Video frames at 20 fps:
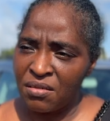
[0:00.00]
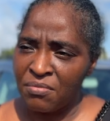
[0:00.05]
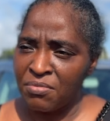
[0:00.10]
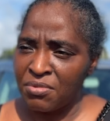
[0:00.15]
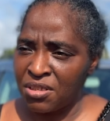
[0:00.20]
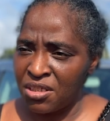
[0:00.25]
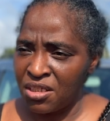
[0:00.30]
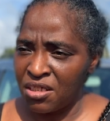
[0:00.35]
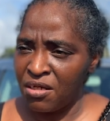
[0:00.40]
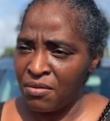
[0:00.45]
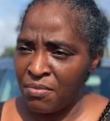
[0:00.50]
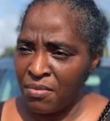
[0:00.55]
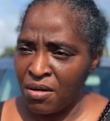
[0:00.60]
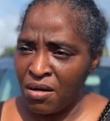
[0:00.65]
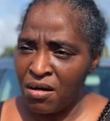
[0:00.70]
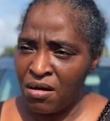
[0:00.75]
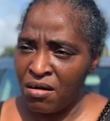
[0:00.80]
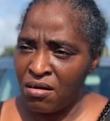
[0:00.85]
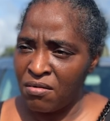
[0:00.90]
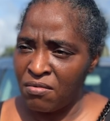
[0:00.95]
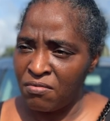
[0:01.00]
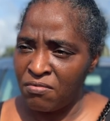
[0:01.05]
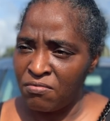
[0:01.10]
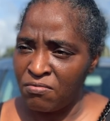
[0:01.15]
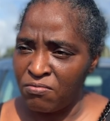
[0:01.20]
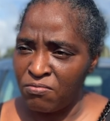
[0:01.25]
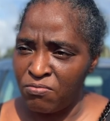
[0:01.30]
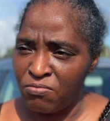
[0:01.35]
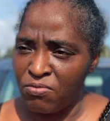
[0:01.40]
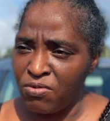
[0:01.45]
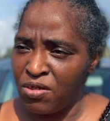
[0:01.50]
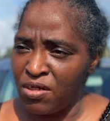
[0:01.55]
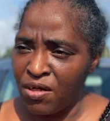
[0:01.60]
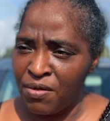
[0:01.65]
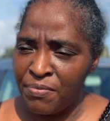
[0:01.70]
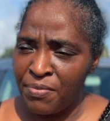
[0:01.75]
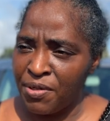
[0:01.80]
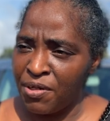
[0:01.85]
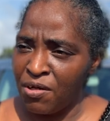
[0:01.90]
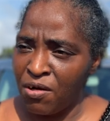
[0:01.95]
I'm a single mom. We
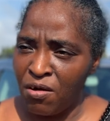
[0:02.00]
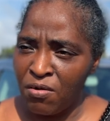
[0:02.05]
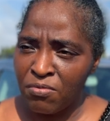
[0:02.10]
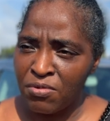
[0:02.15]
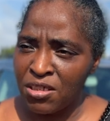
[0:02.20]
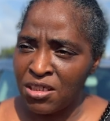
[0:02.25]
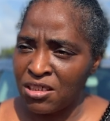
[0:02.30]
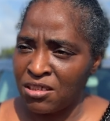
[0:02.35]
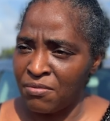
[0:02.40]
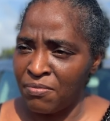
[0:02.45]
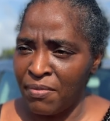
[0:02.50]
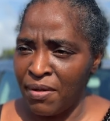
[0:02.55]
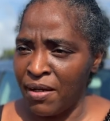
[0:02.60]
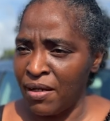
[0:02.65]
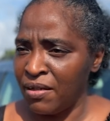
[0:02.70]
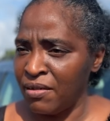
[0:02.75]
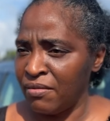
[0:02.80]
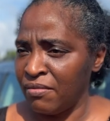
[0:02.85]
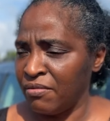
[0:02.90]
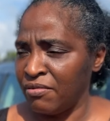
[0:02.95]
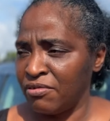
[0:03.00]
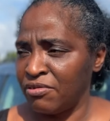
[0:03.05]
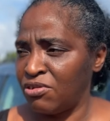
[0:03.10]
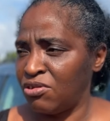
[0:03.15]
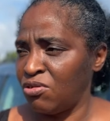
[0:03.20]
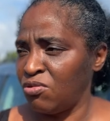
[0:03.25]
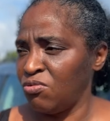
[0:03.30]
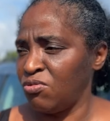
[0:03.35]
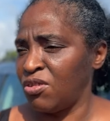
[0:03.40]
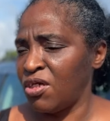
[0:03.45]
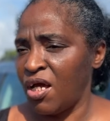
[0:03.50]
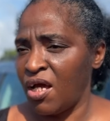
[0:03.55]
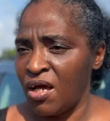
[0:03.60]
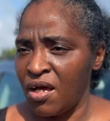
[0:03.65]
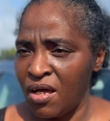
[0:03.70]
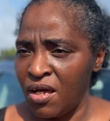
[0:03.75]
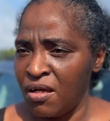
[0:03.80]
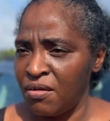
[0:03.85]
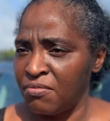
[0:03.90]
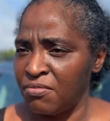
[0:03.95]
done been homeless like two
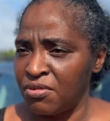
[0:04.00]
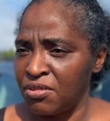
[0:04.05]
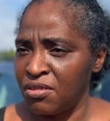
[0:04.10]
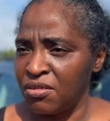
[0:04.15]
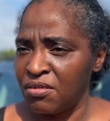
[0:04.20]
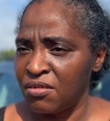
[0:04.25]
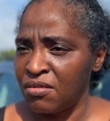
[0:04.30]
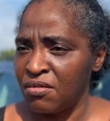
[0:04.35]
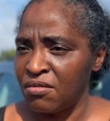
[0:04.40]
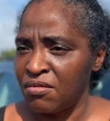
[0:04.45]
times.